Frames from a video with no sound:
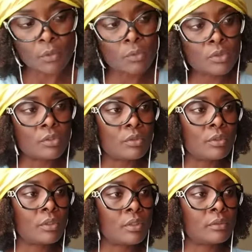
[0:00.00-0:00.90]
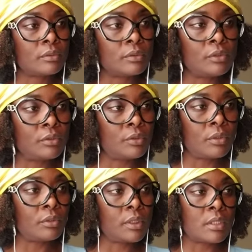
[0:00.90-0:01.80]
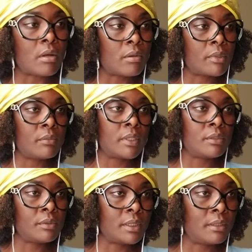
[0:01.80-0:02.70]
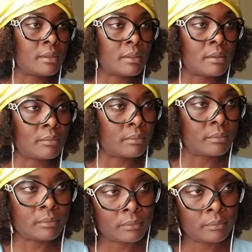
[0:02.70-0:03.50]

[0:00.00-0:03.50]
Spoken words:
What's going on? You only call me when you need something.